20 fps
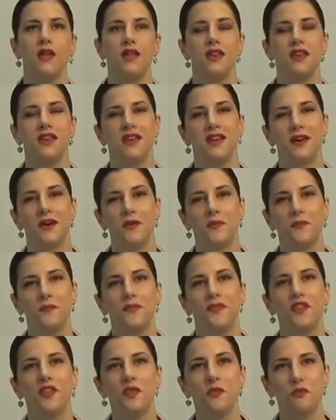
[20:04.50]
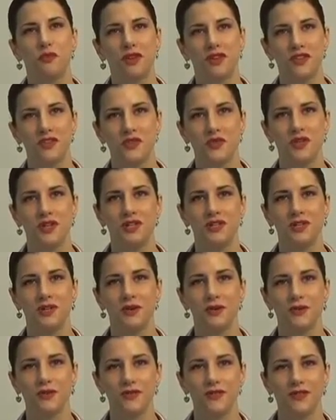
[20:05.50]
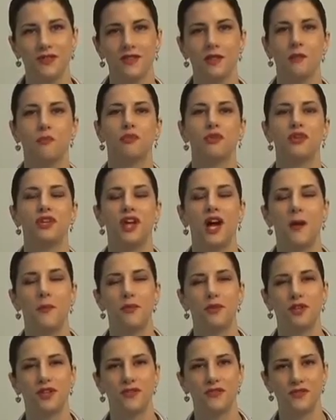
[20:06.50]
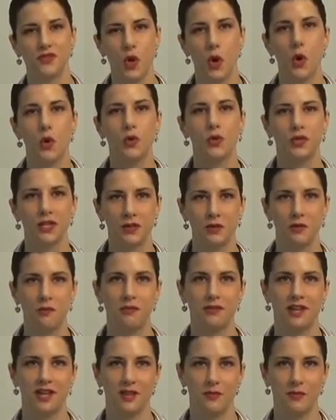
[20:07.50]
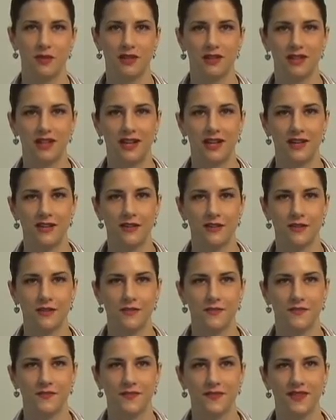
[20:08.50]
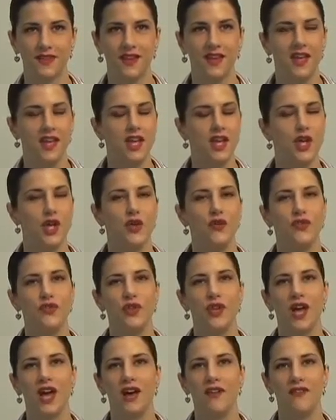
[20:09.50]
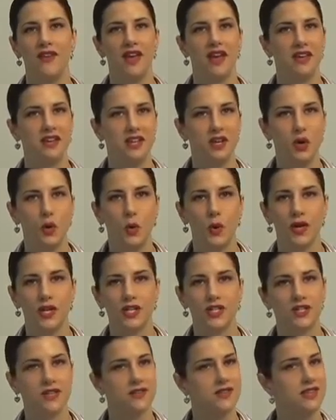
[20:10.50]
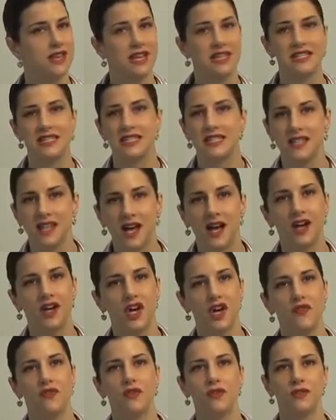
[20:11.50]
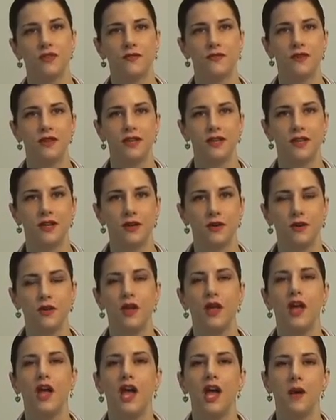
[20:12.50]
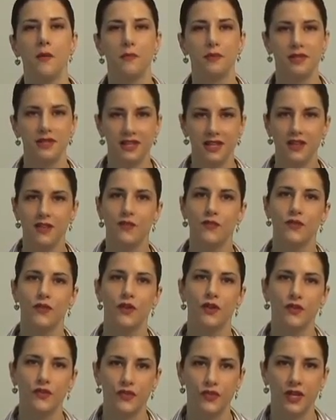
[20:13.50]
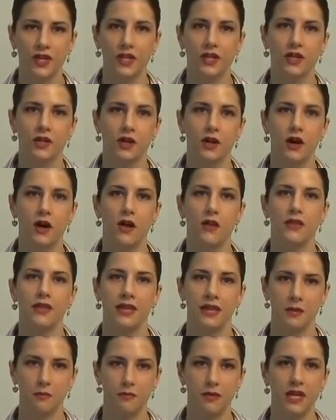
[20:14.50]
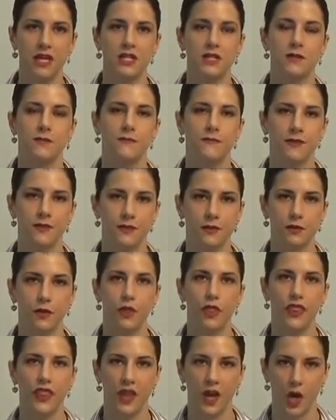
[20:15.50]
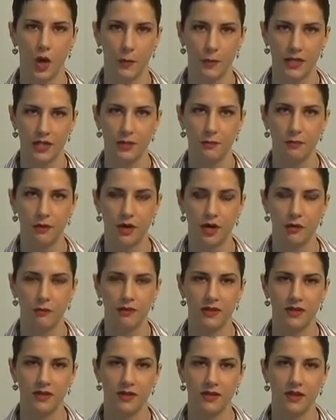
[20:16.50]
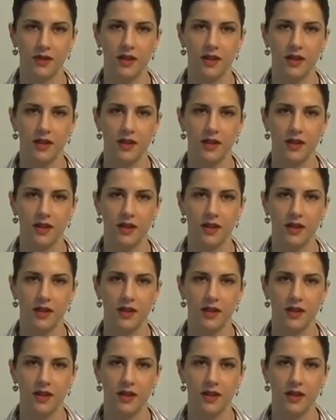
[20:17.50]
Now, this brings to a close the preoperative total knee replacement class. If you have any questions that I did not cover in the video, please feel free to call the inpatient physical therapy department.